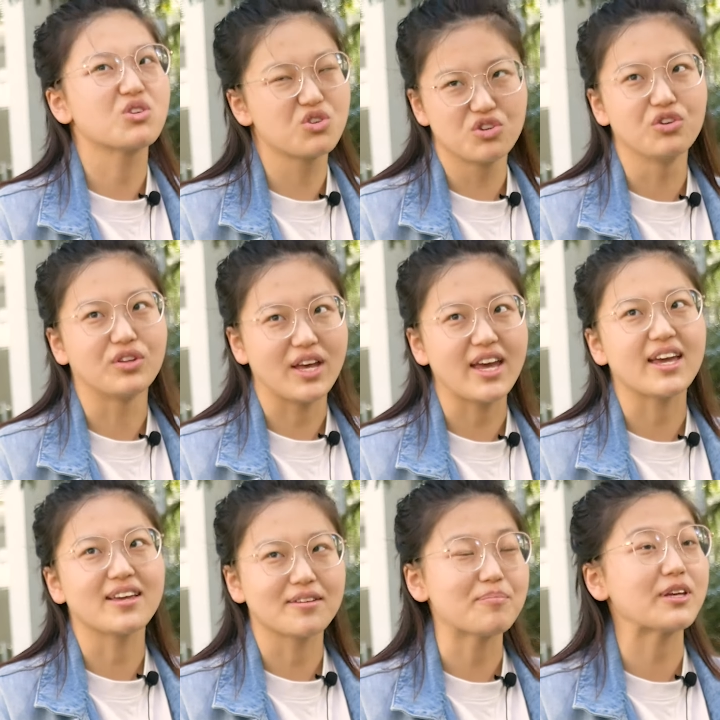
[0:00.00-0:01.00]
good
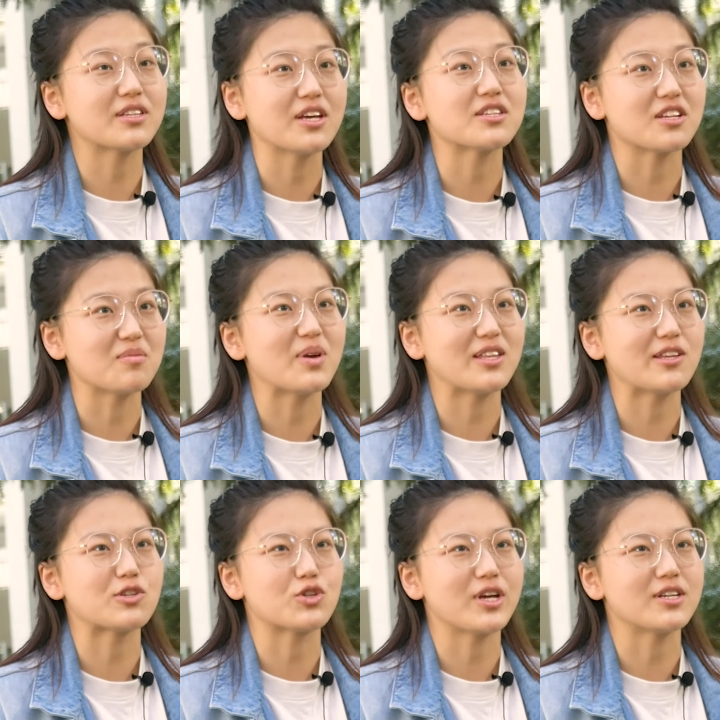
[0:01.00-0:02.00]
in business
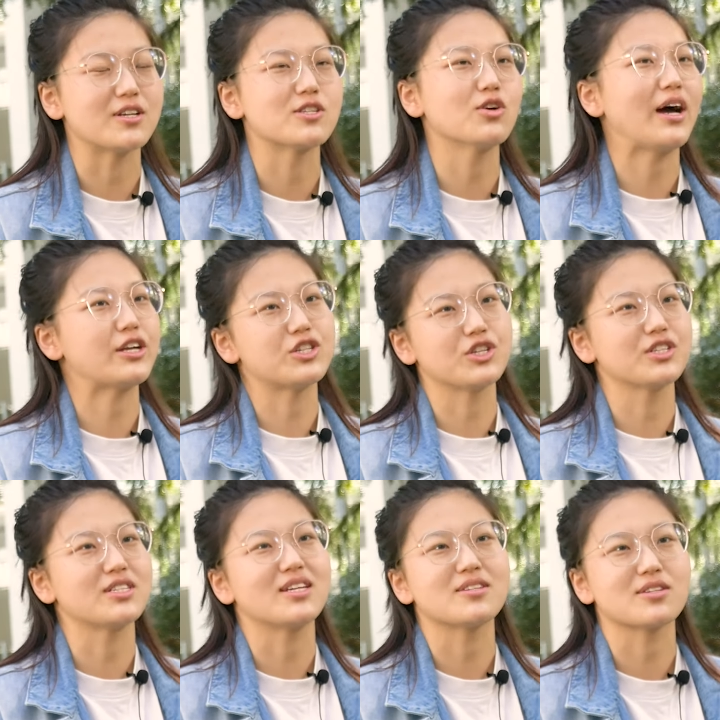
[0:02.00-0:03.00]
administration, so I chose
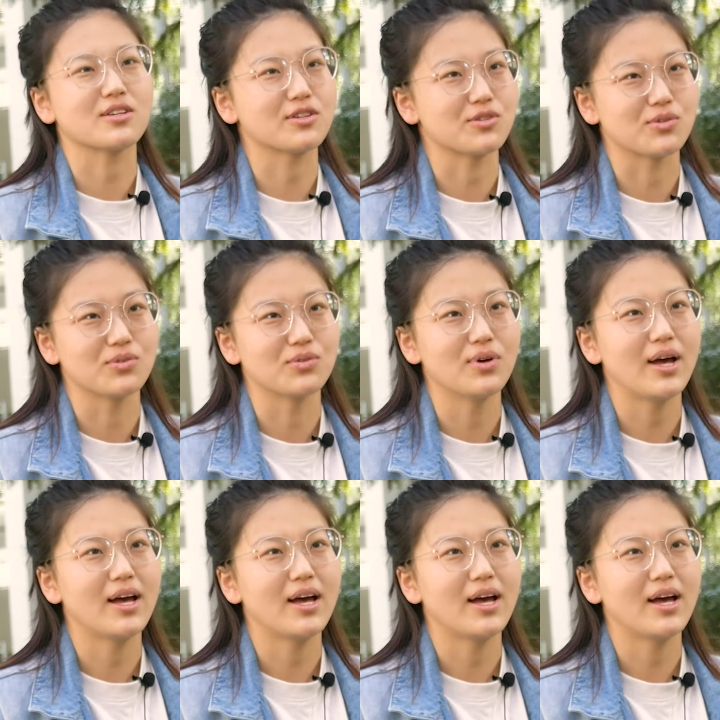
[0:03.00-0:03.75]
this school.